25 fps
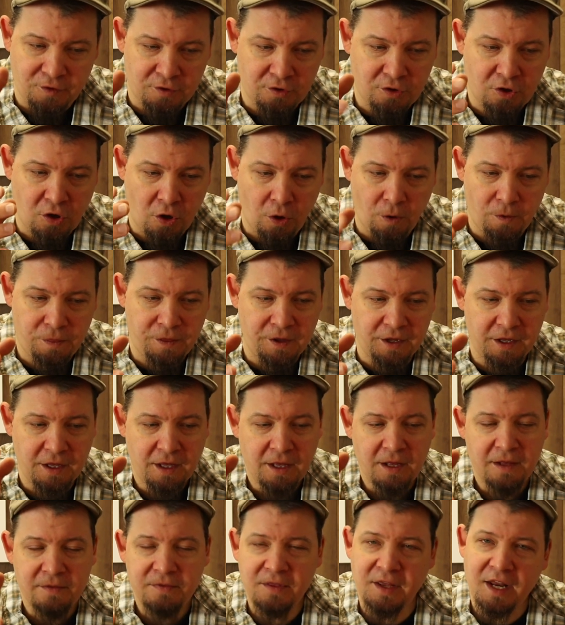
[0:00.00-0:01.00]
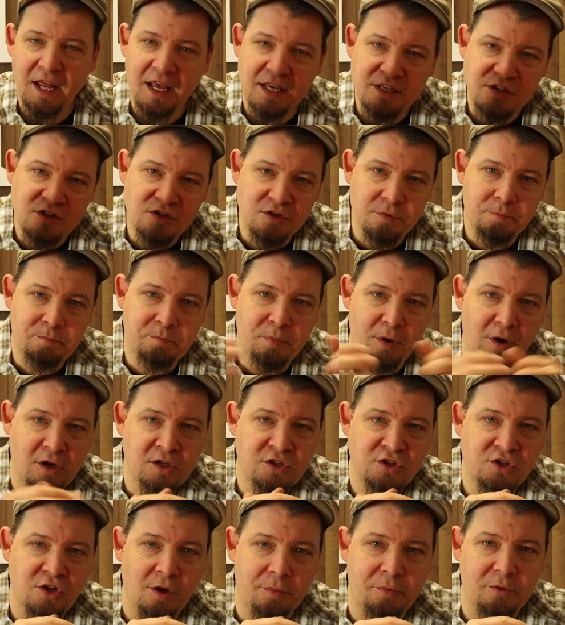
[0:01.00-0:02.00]
clothing that has the
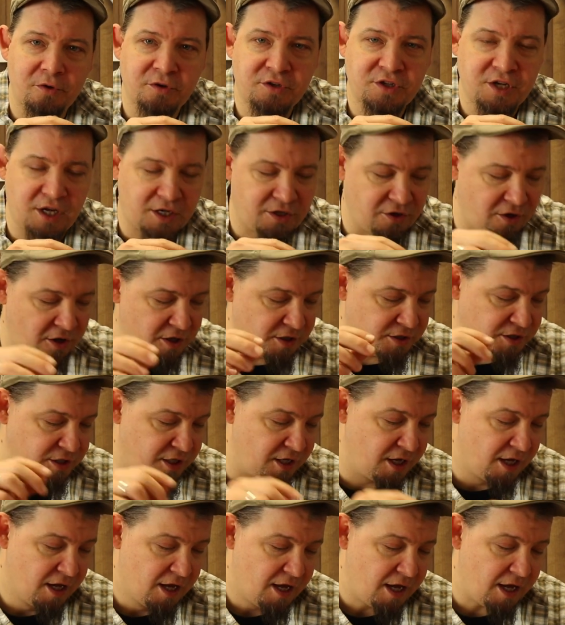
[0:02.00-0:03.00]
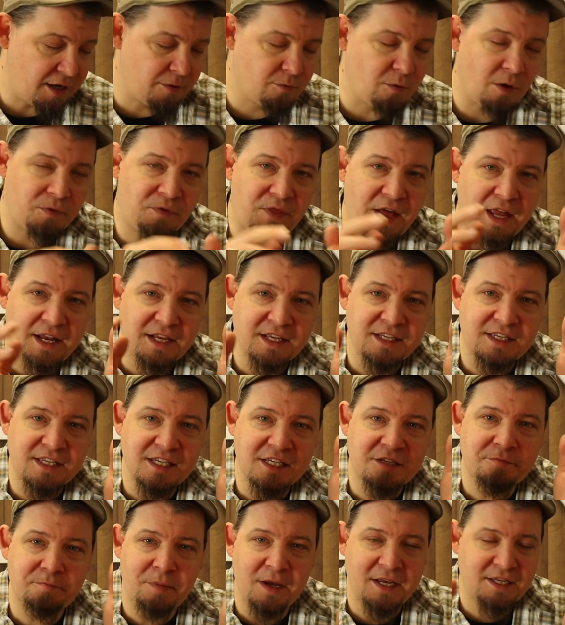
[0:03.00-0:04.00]
Box Stopper technology, and what that is
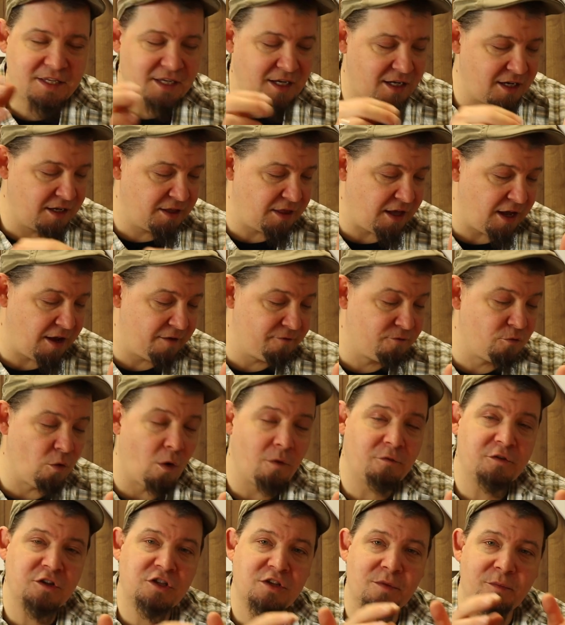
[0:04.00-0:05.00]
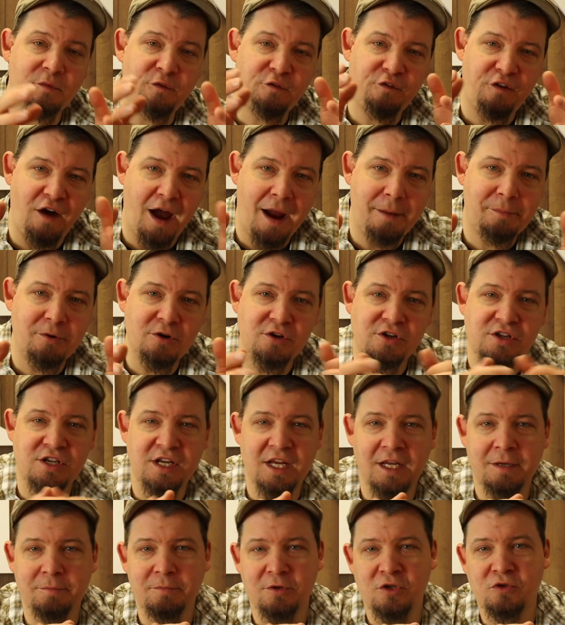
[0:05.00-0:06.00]
basically they have woven some fibers
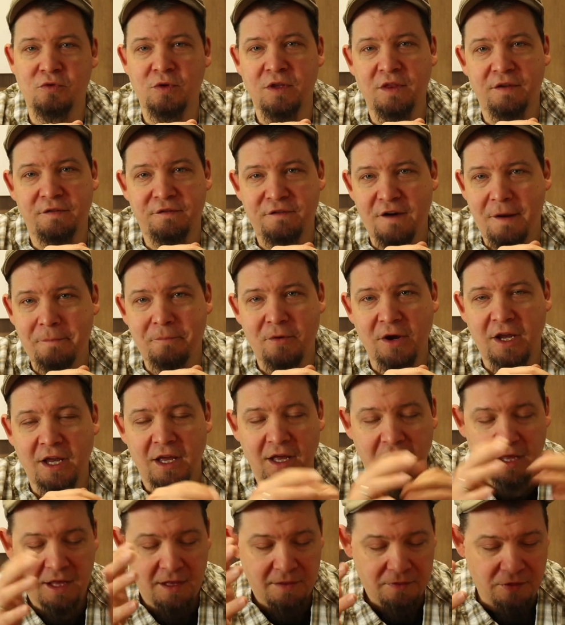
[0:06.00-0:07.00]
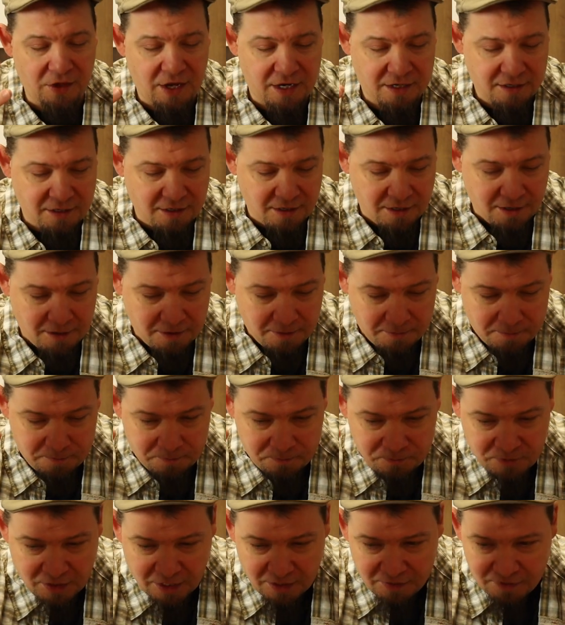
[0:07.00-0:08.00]
in between the fabric
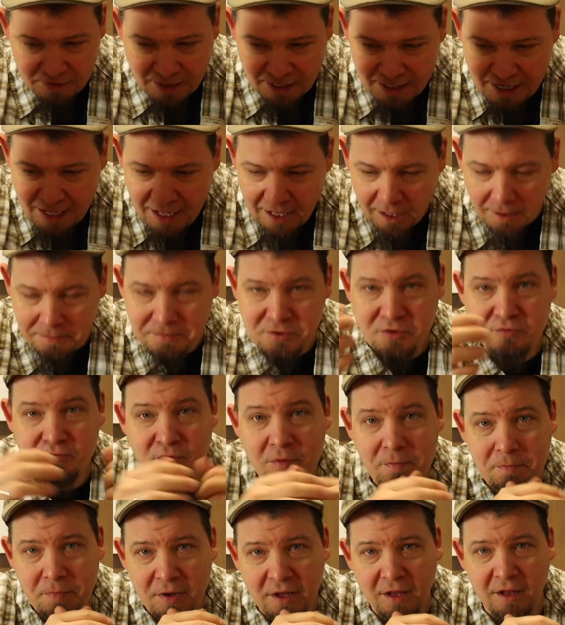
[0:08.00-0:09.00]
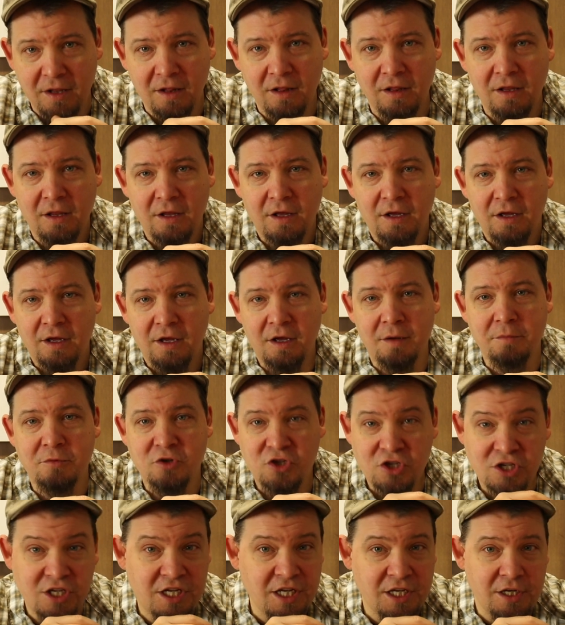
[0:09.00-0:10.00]
that helps repel
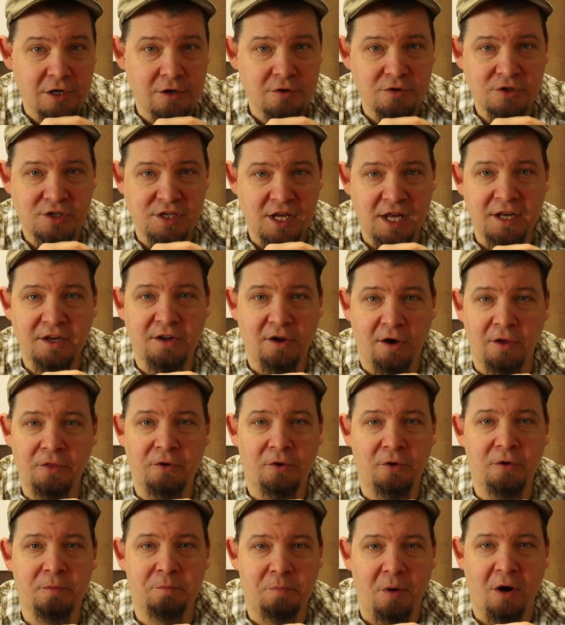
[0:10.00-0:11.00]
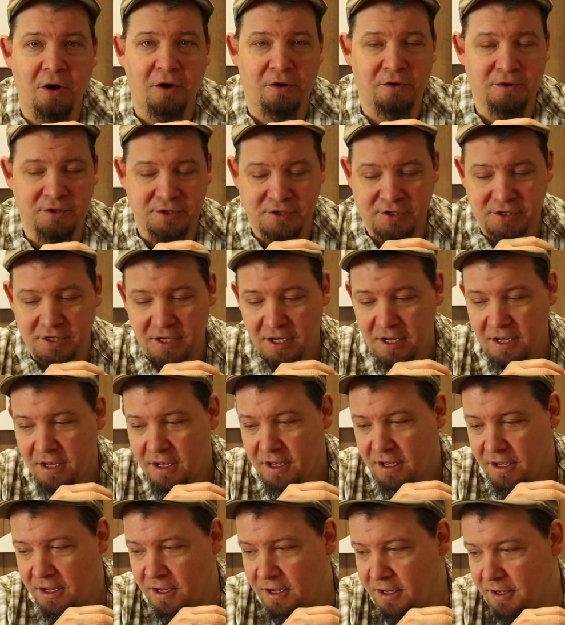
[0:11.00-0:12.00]
mosquitoes and other buggers.
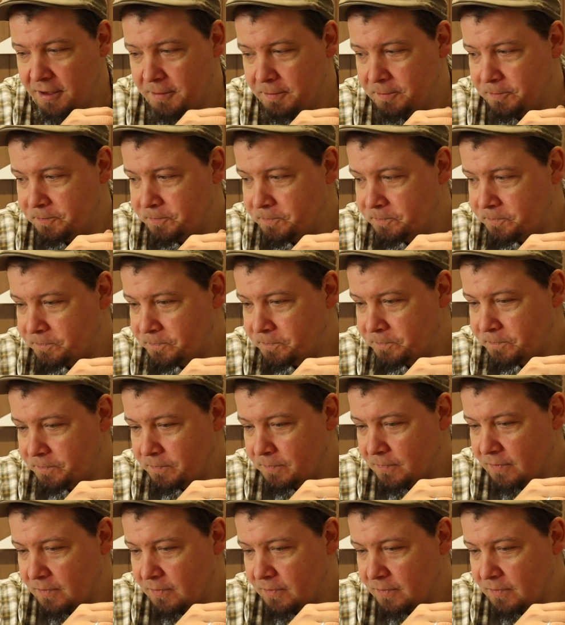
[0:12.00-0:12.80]
And